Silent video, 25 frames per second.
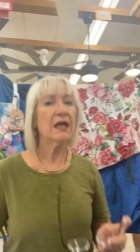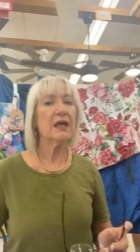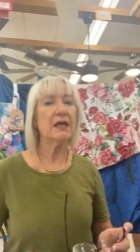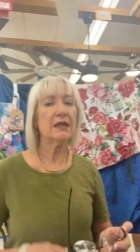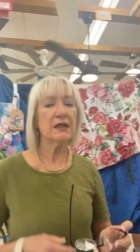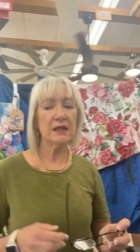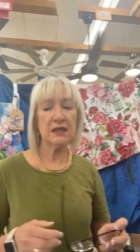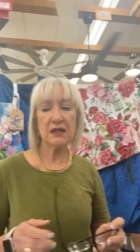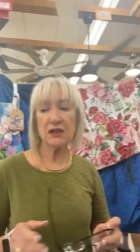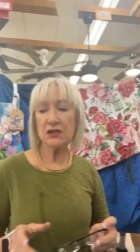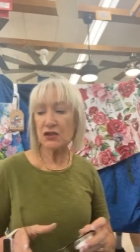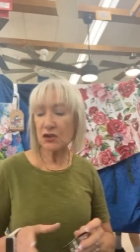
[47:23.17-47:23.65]

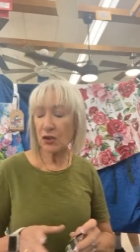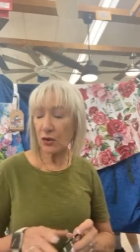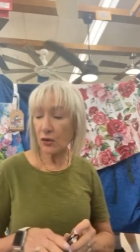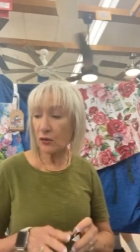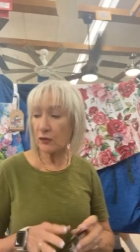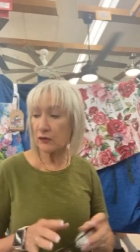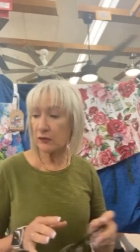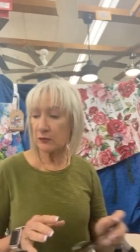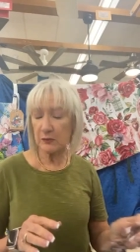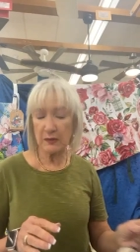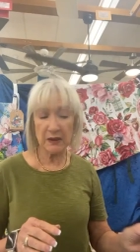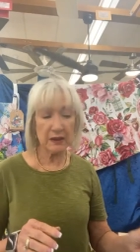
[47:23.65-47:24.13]
and he
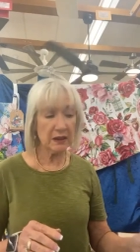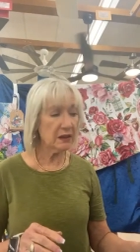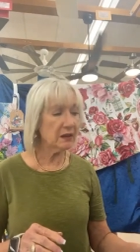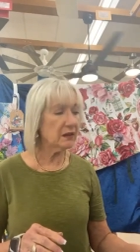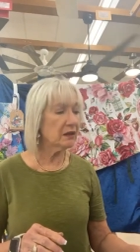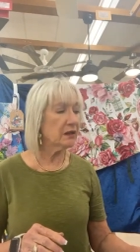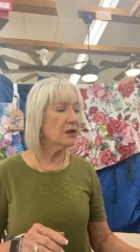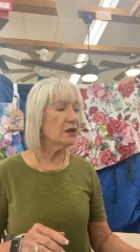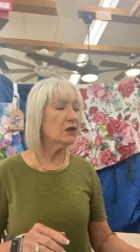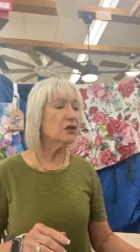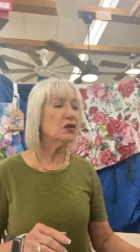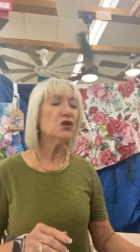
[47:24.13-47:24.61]
told
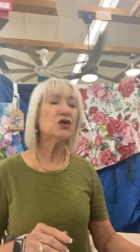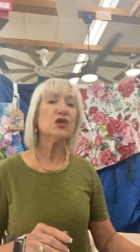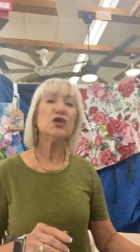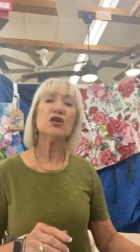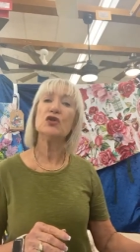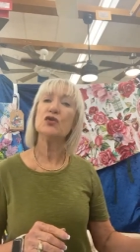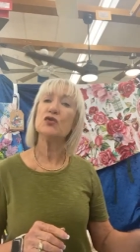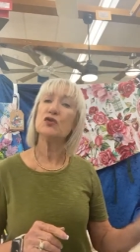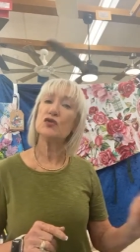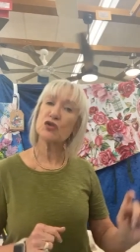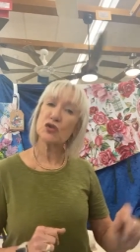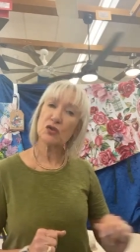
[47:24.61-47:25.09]
me,
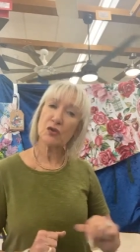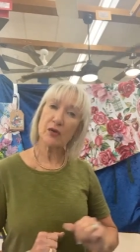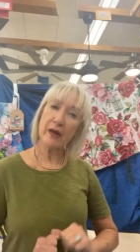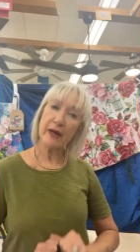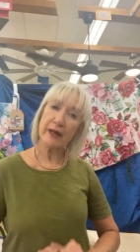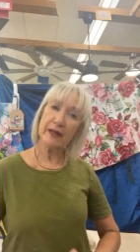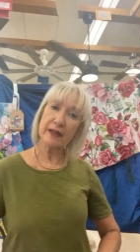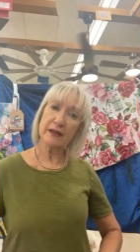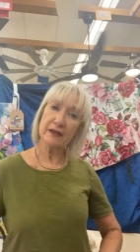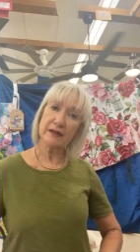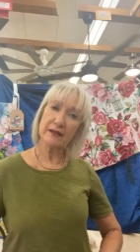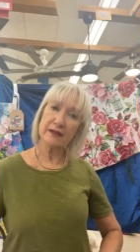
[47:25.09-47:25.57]
you
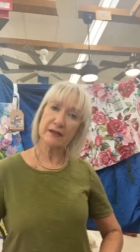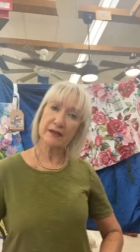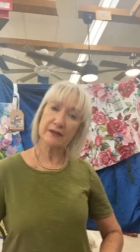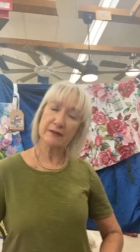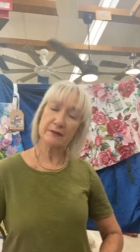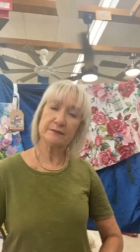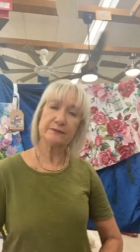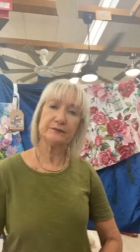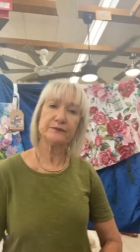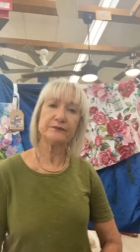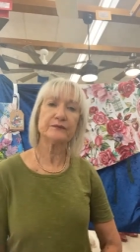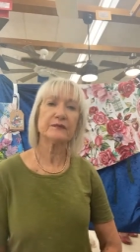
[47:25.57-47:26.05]
try
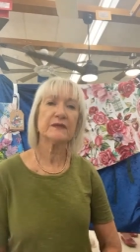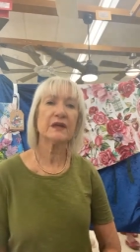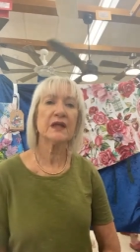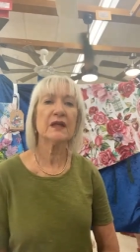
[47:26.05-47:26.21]
it.